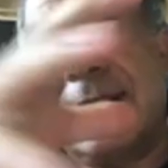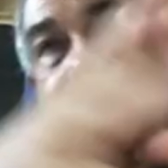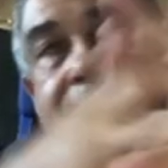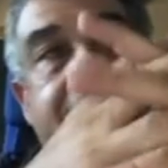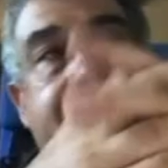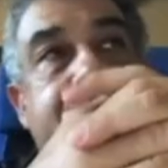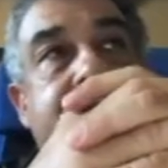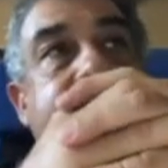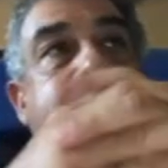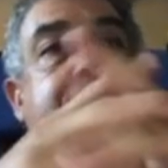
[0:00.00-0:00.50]

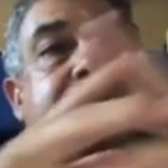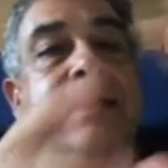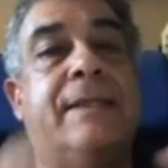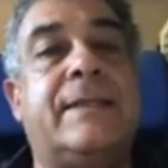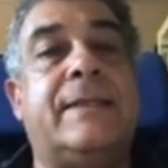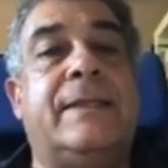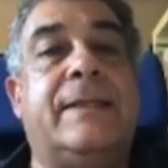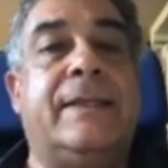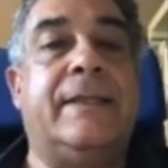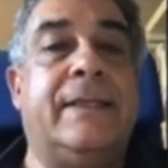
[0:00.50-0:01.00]

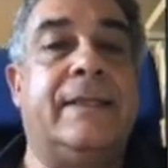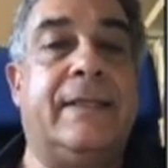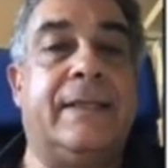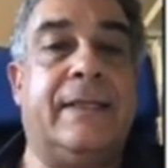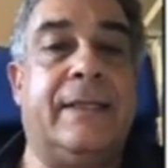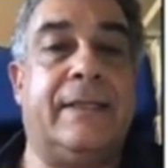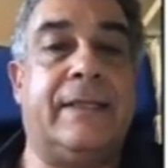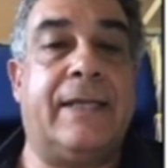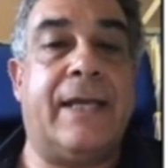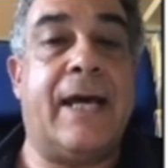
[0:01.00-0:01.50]

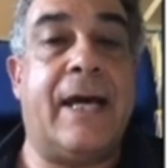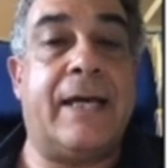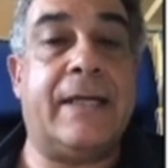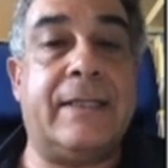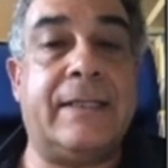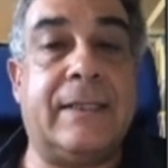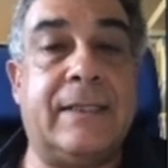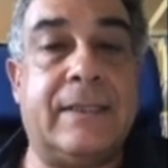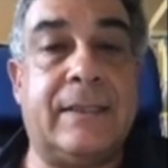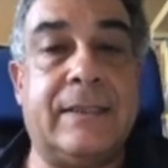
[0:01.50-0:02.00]
the
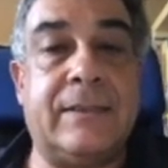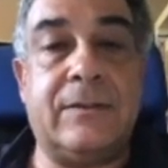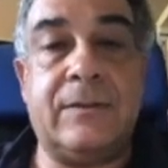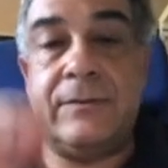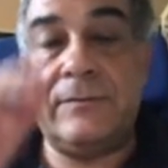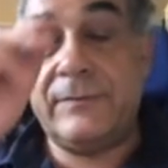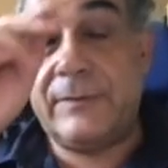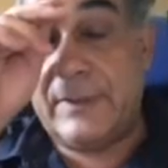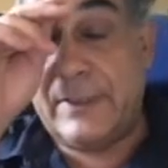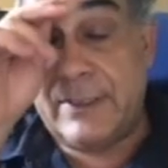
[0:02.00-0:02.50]
area of
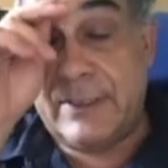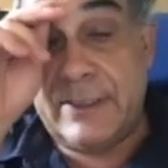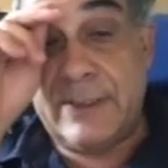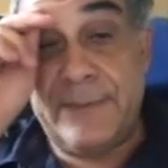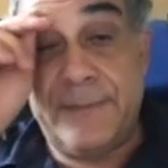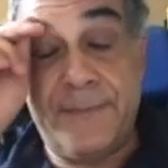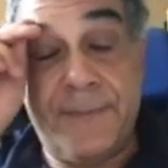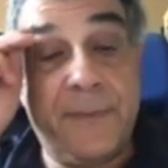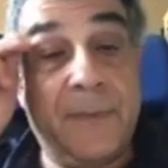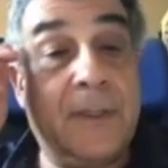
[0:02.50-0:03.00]
the
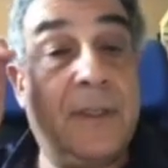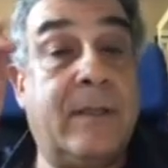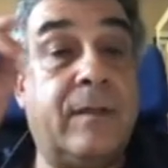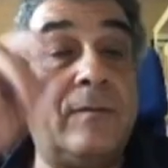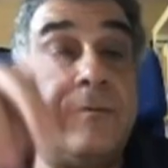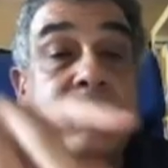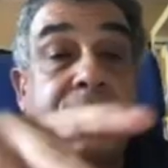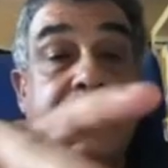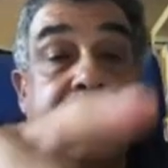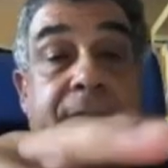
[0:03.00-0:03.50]

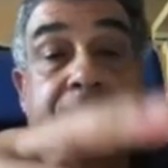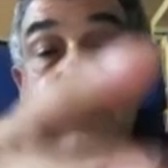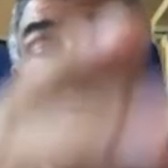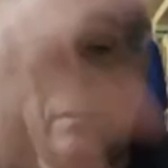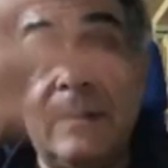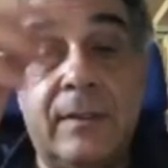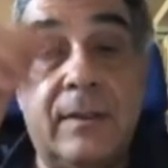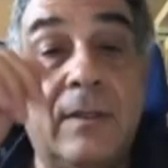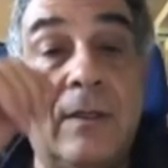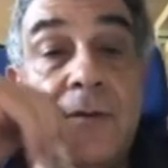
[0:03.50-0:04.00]

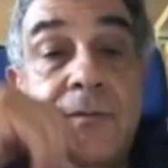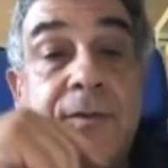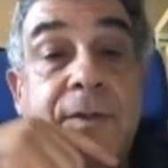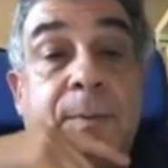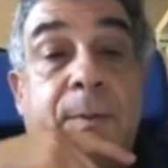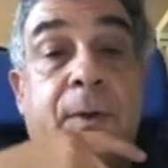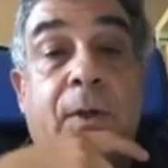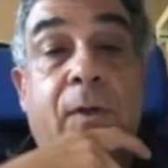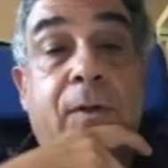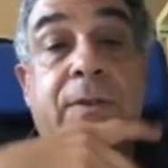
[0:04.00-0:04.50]

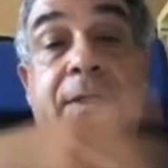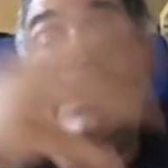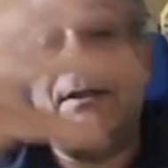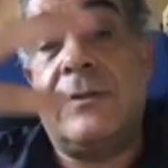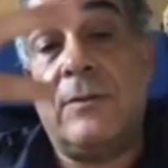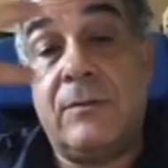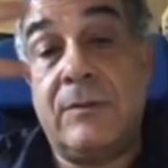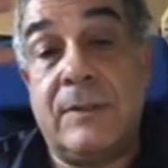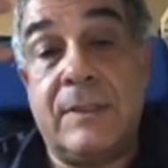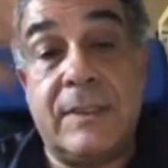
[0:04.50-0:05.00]
plot, so
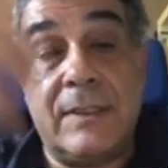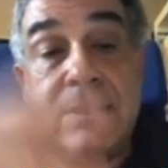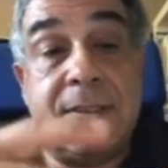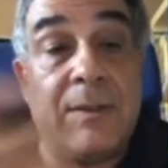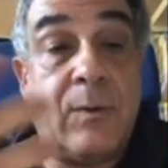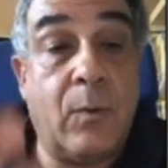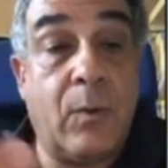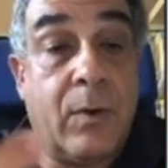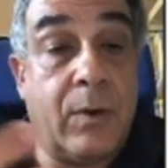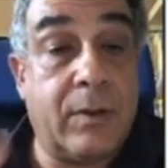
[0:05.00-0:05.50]
to increase the
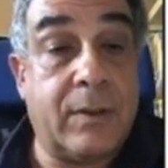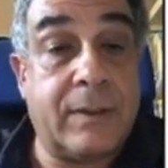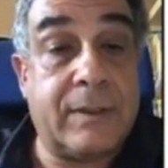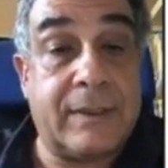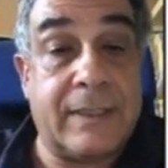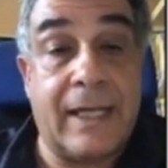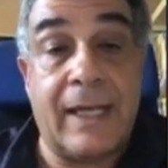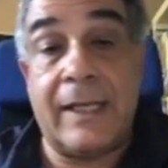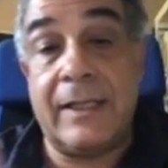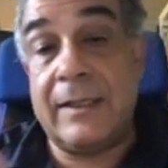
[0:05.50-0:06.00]
work
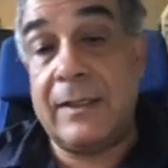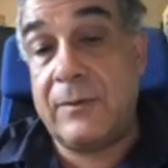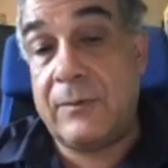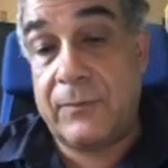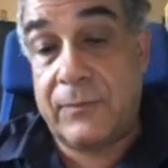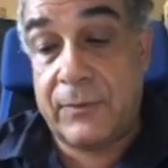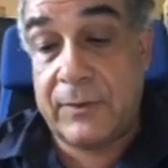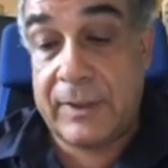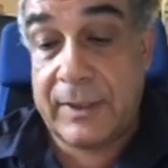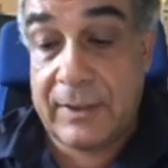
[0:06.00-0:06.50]
done
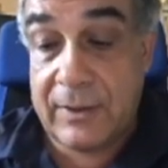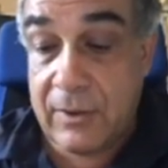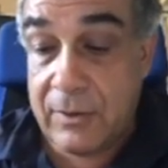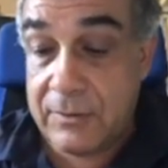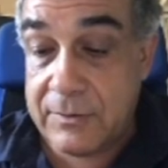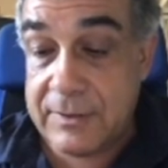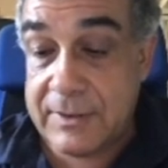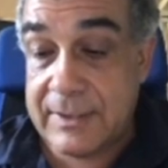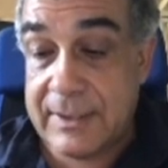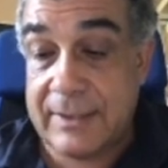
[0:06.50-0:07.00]
for a
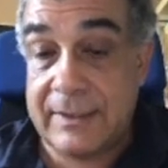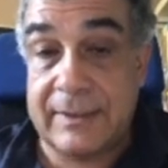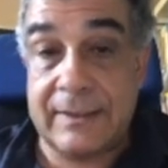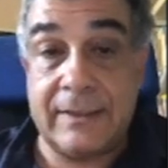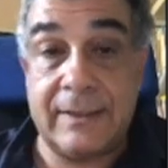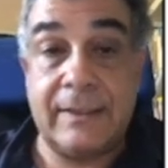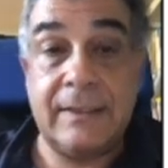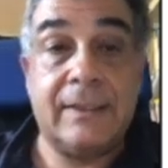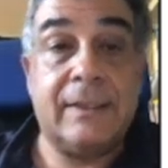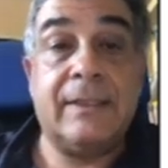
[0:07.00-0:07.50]
constant
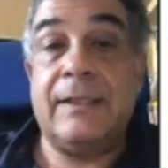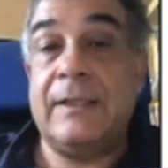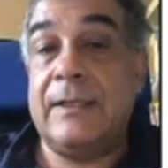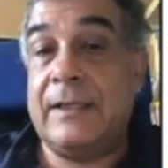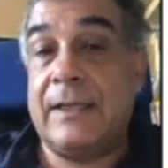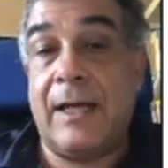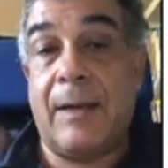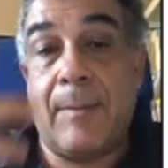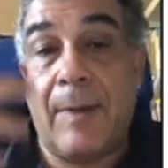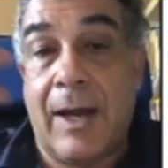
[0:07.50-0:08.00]

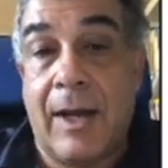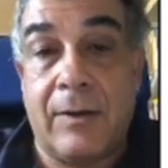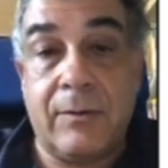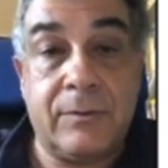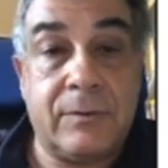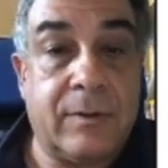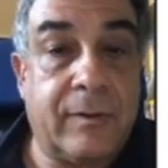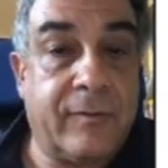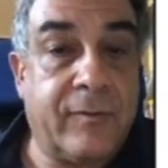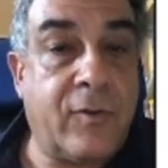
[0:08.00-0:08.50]

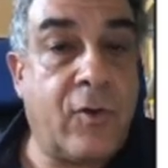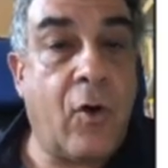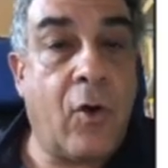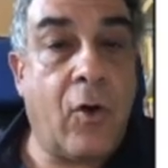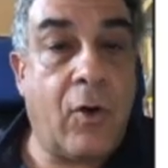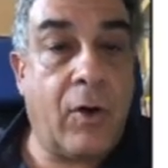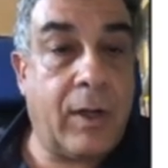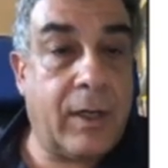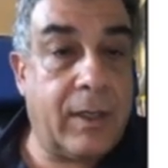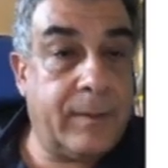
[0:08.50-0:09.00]
amount of
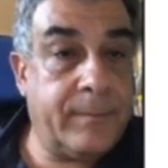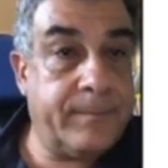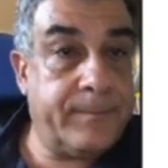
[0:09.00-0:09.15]
coal.